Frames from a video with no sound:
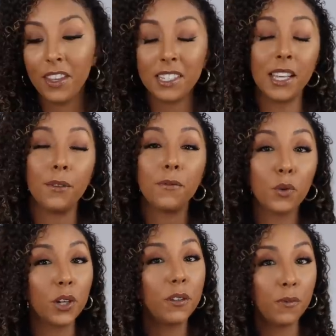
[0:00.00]
This is a
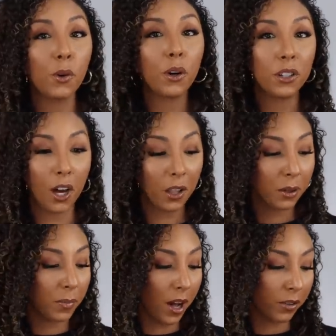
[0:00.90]
$44
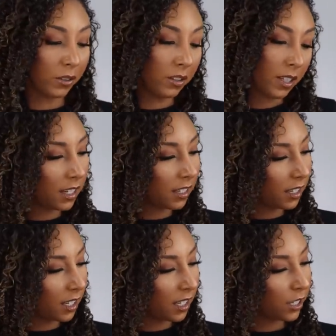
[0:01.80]
bottle.
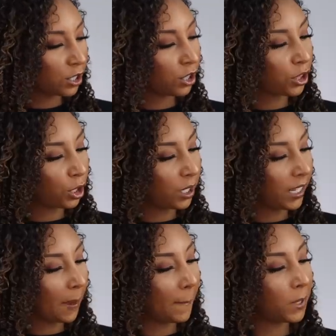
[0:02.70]
It is
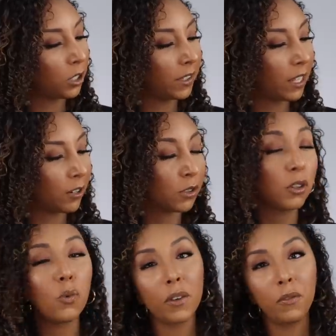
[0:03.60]
30 milliliters
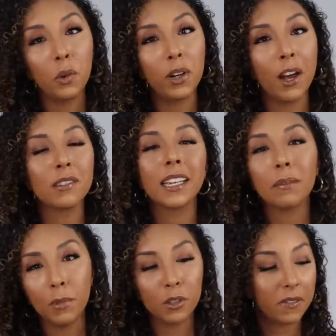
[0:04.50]
or one fluid ounce
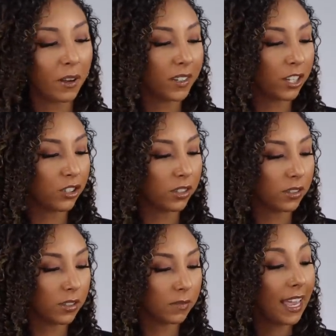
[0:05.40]
like most
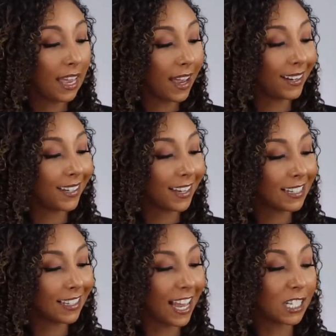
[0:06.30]
foundations. And it
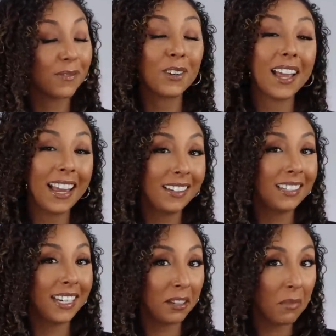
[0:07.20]
does last for
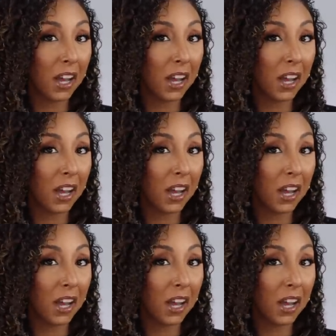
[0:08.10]
18